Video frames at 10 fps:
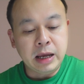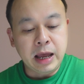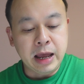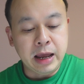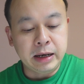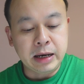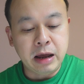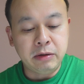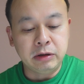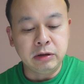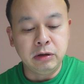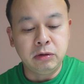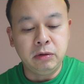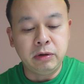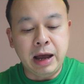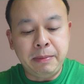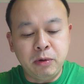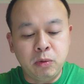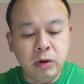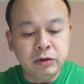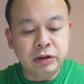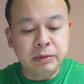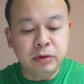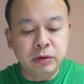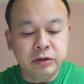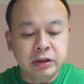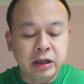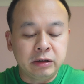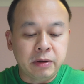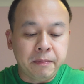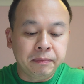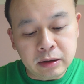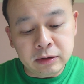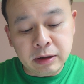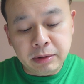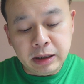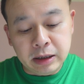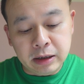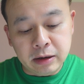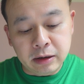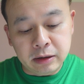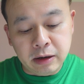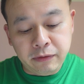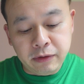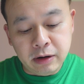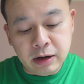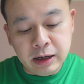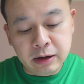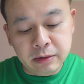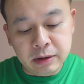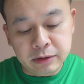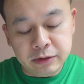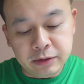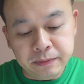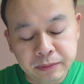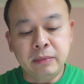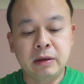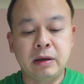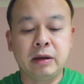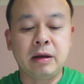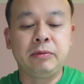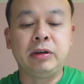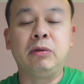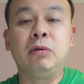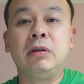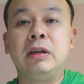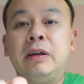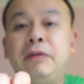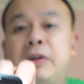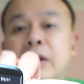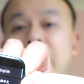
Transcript: and now there's a little Apple Watch symbol. It says something in a different language. It comes in all the different